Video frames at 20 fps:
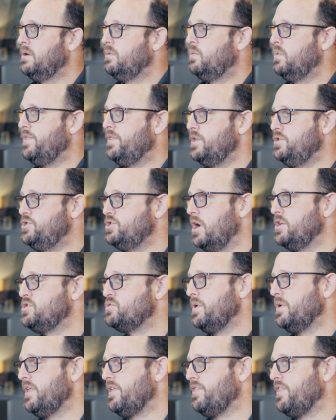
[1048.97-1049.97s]
Would the judge
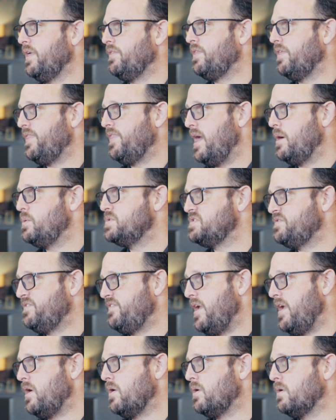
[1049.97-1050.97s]
really think that that was
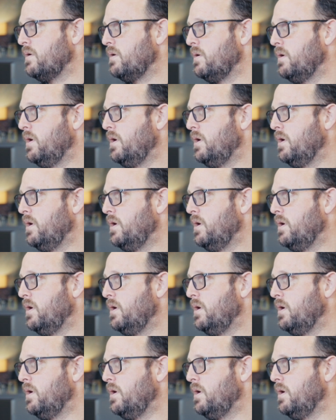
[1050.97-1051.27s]
fair?